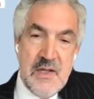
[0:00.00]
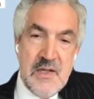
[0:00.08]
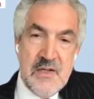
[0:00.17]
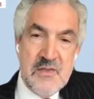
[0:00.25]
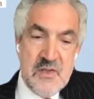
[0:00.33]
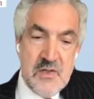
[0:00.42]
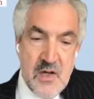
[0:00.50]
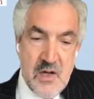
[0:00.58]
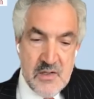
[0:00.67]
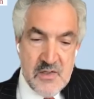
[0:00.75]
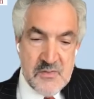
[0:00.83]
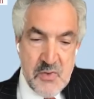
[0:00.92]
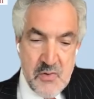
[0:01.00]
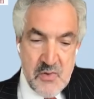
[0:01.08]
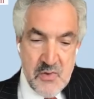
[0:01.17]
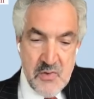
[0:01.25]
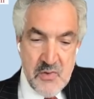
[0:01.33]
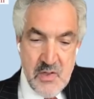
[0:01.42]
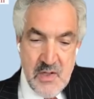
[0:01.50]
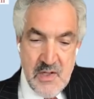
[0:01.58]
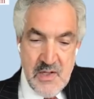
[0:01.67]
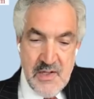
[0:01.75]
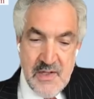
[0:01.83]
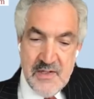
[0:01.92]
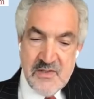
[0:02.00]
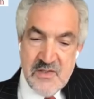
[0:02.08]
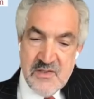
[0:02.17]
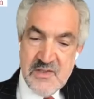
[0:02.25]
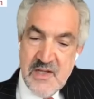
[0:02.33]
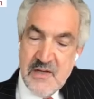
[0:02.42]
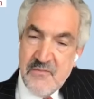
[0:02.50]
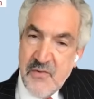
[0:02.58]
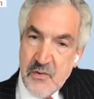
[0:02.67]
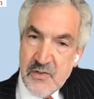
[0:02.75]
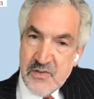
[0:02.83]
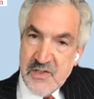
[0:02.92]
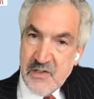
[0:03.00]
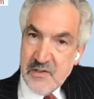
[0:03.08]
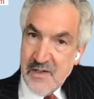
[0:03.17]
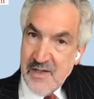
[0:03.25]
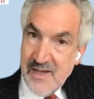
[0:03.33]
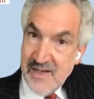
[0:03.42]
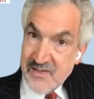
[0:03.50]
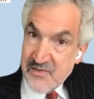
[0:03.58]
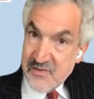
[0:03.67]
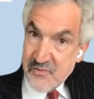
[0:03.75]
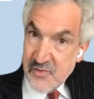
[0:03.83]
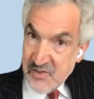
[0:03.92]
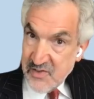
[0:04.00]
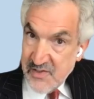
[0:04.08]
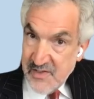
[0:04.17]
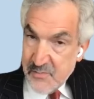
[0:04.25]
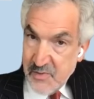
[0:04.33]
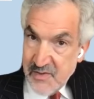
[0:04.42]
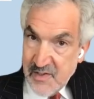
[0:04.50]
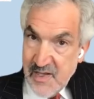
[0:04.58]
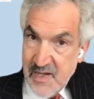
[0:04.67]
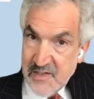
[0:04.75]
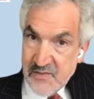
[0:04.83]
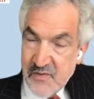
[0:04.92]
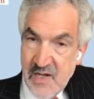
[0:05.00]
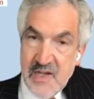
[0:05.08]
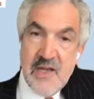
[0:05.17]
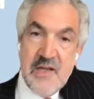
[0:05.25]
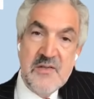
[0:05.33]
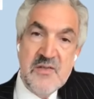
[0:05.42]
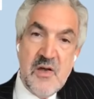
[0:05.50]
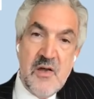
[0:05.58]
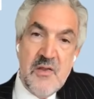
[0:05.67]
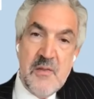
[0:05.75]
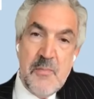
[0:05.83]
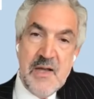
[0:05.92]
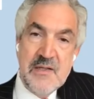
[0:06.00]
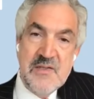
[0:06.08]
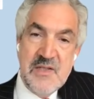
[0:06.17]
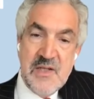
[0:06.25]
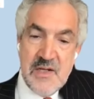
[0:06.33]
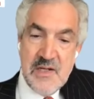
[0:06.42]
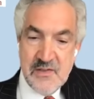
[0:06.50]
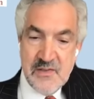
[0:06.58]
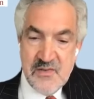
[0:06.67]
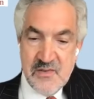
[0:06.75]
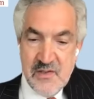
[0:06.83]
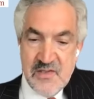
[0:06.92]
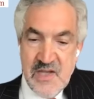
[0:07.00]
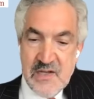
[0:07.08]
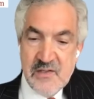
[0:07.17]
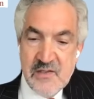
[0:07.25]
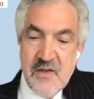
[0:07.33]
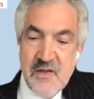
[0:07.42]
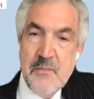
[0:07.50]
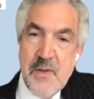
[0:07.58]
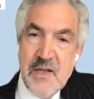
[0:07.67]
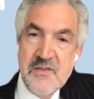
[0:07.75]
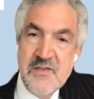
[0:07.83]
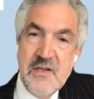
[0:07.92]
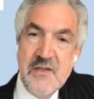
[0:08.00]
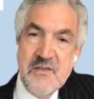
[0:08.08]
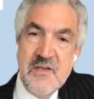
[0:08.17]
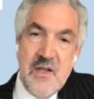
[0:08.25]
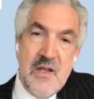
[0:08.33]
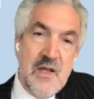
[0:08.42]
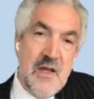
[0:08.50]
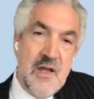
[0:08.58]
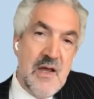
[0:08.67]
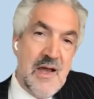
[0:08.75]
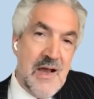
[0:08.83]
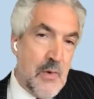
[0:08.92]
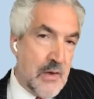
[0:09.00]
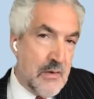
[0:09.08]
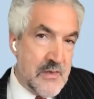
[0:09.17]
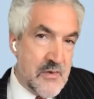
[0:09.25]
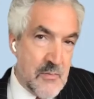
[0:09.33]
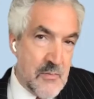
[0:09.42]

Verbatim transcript: It is an honest broker it is instead focusing, as traditionally has been the case for decades, on the Palestinians, satisfying the Palestinians. How well, in